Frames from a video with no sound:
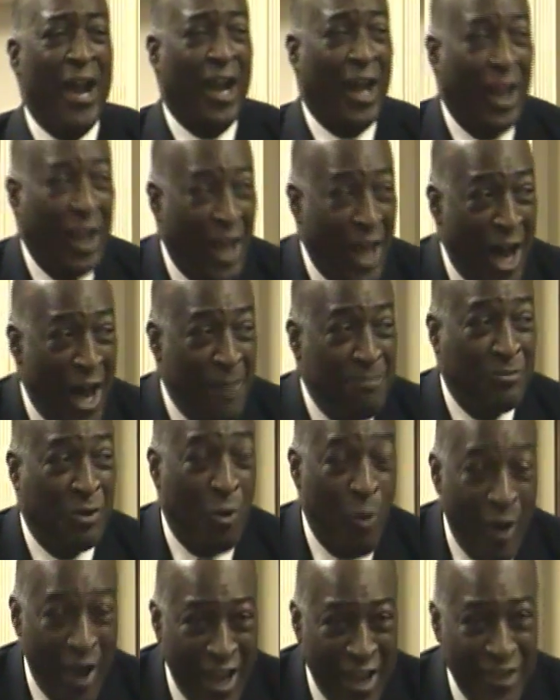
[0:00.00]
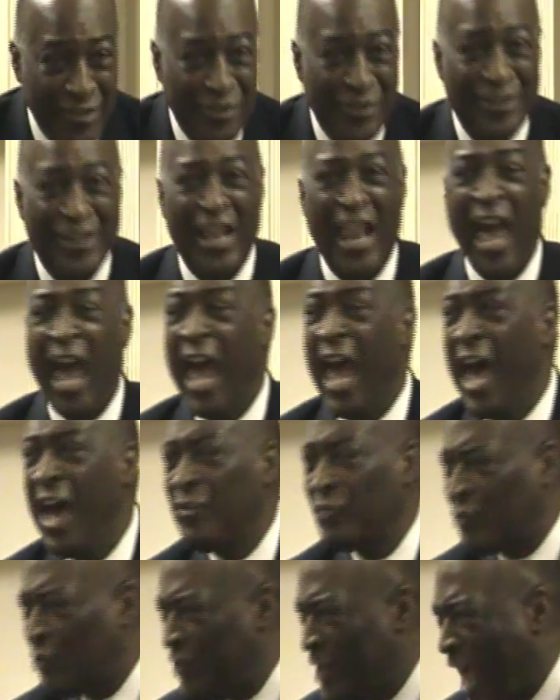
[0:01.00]
at Club Twist
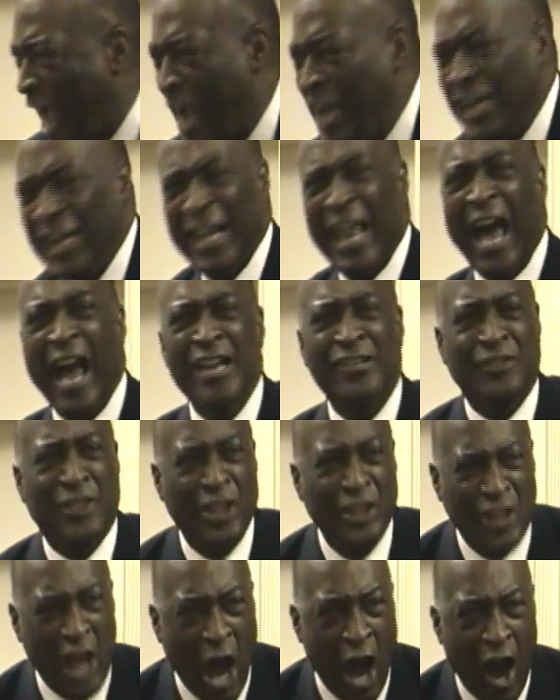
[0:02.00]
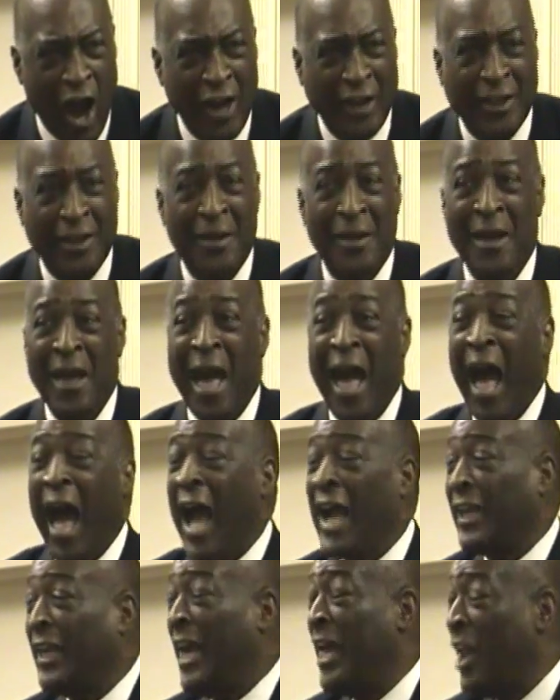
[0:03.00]
last night, lights are dark.
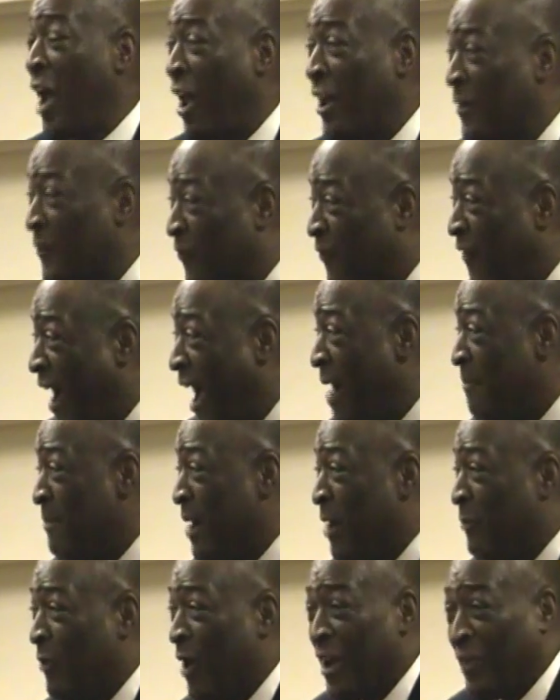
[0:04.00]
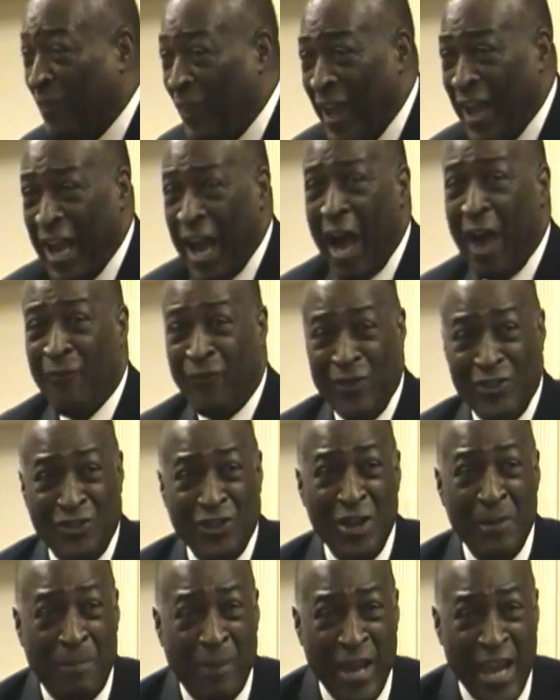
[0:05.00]
I cannot even find my way, thank God for
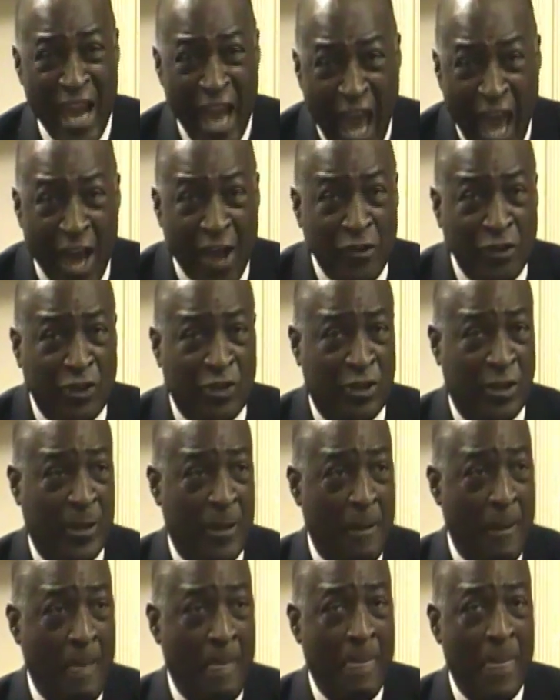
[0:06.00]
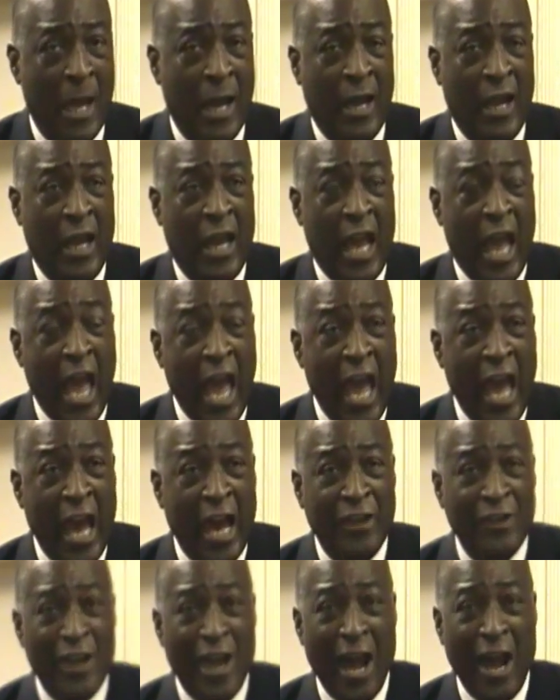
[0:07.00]
GPS.
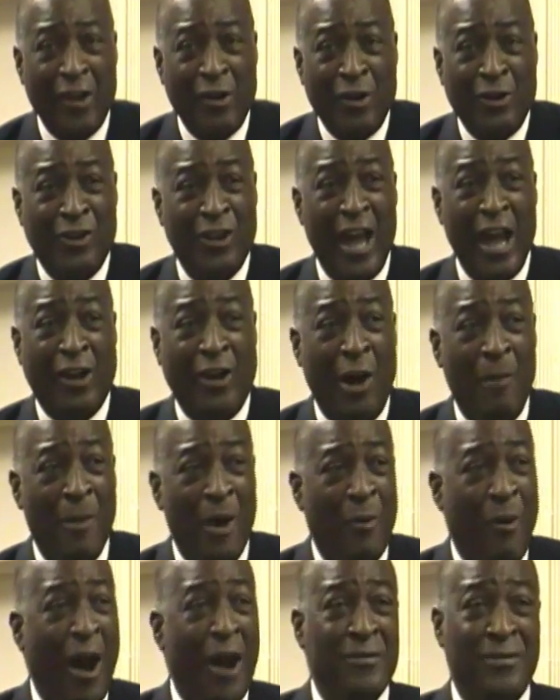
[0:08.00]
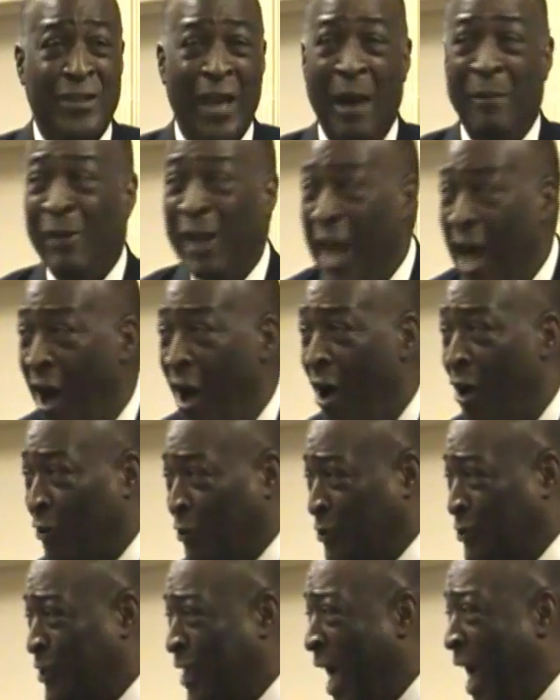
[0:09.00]
And, because I called my wife, said I'm
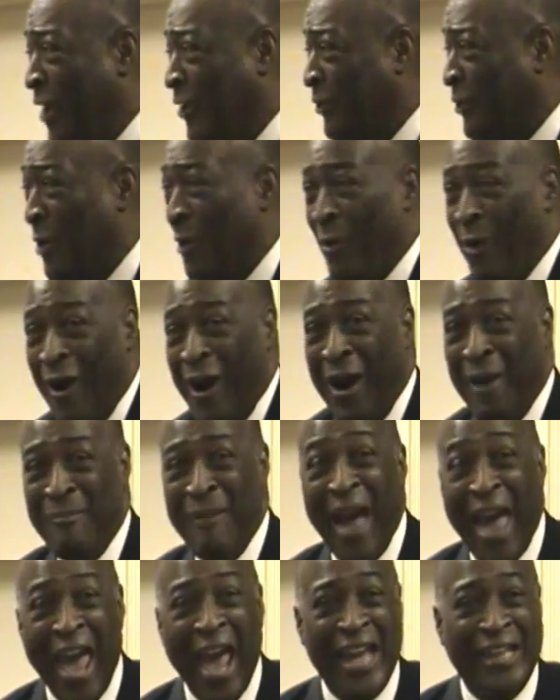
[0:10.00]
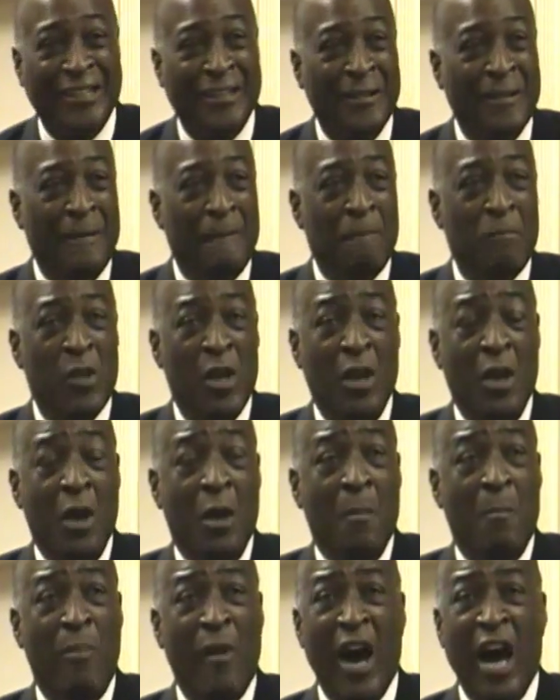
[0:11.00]
lost. I don't know where I'm
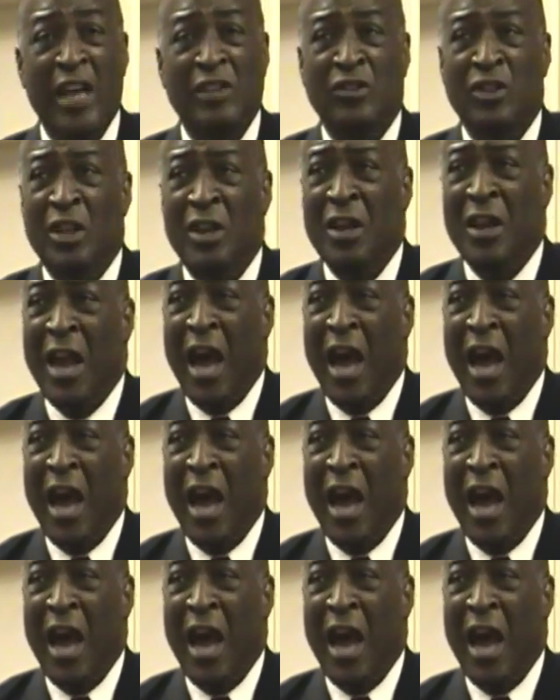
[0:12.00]
at. But